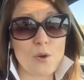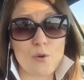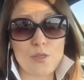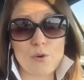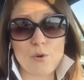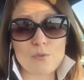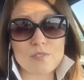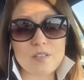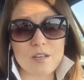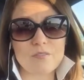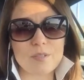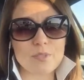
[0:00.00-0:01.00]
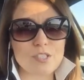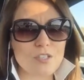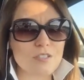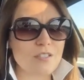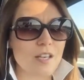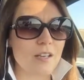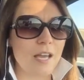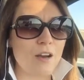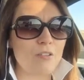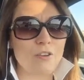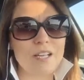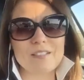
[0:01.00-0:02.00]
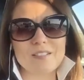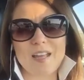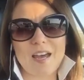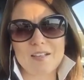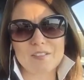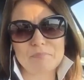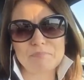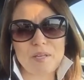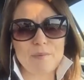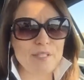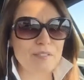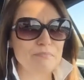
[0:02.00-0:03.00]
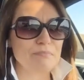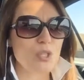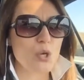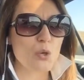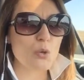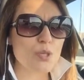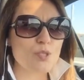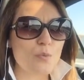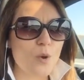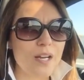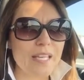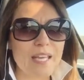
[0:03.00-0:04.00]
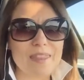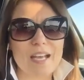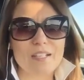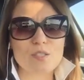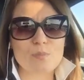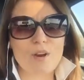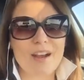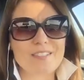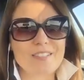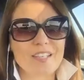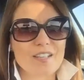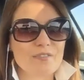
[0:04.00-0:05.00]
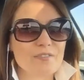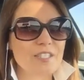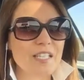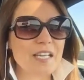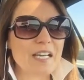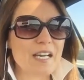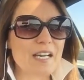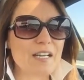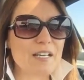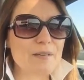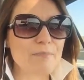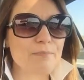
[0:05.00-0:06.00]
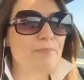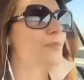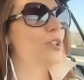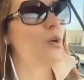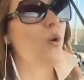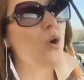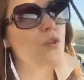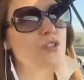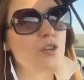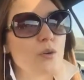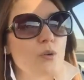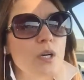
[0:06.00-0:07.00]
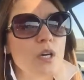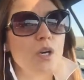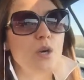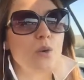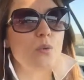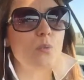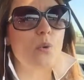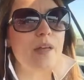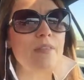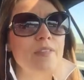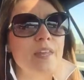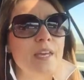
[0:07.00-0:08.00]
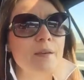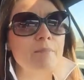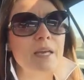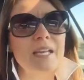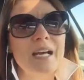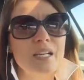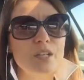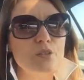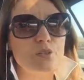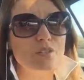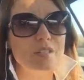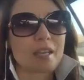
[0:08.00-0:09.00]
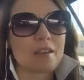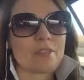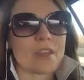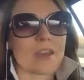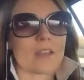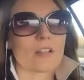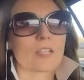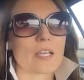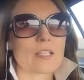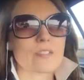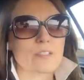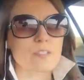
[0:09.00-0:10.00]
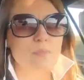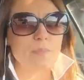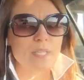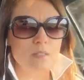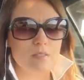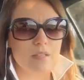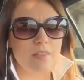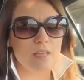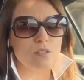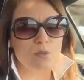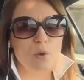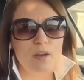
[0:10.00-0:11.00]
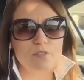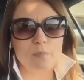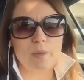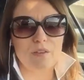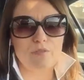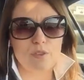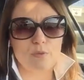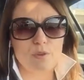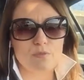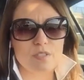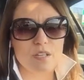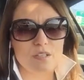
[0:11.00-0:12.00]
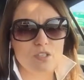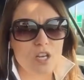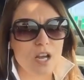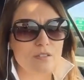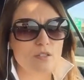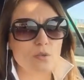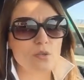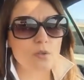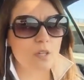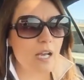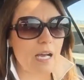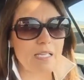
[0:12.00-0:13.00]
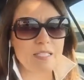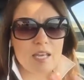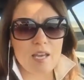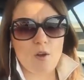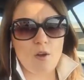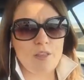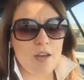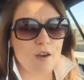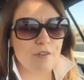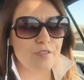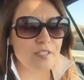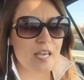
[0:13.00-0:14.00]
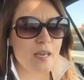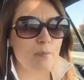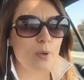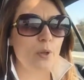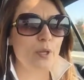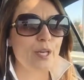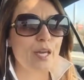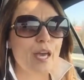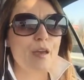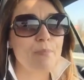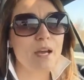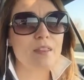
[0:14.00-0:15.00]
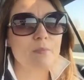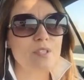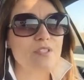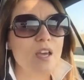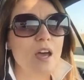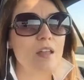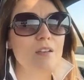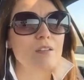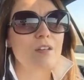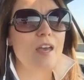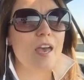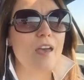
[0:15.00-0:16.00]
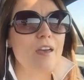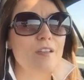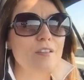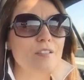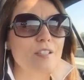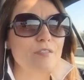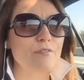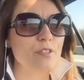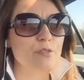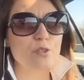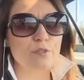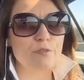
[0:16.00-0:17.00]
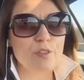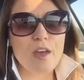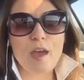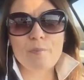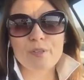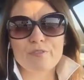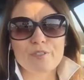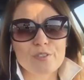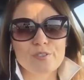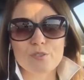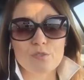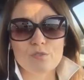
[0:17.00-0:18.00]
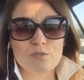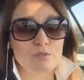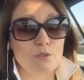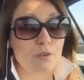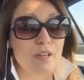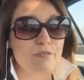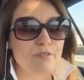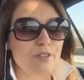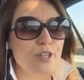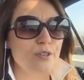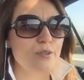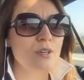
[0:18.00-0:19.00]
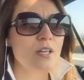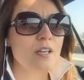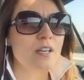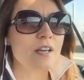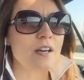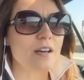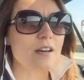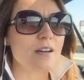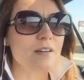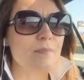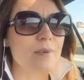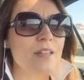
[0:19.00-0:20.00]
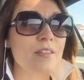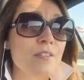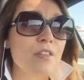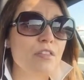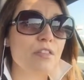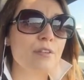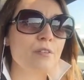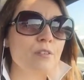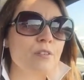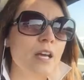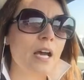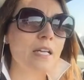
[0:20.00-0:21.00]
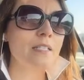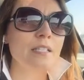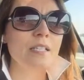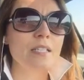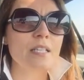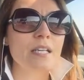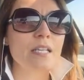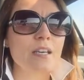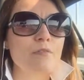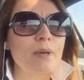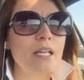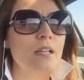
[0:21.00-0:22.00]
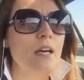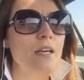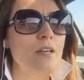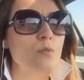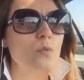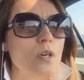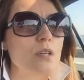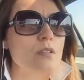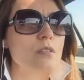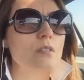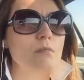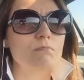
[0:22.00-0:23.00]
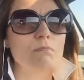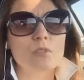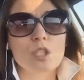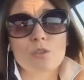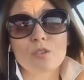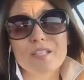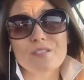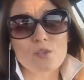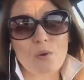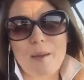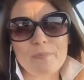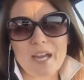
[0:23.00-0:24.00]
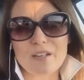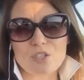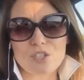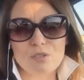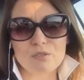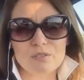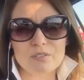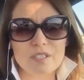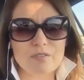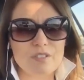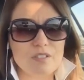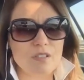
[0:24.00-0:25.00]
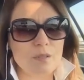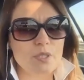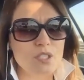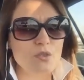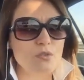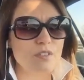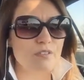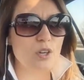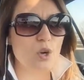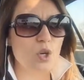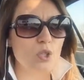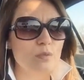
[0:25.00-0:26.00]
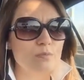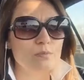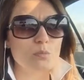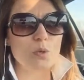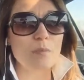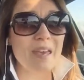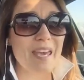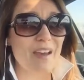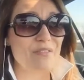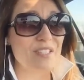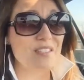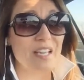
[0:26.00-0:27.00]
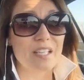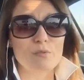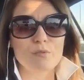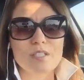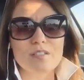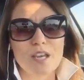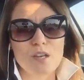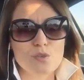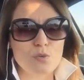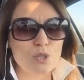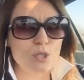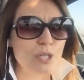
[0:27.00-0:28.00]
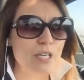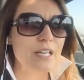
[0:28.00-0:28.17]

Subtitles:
their own set of images. And how great is that? I mean, who doesn't want to get that surprise gift? Also, when they may not understand that a license means that they do have to pay for their own set of shots. So you can kind of take all that off the table and buy them a set. And it feels good for them, it feels great for you. And then the third idea that I gave my client was, let's scrap that shoot. If it's gonna be too difficult, we may have a second reschedule.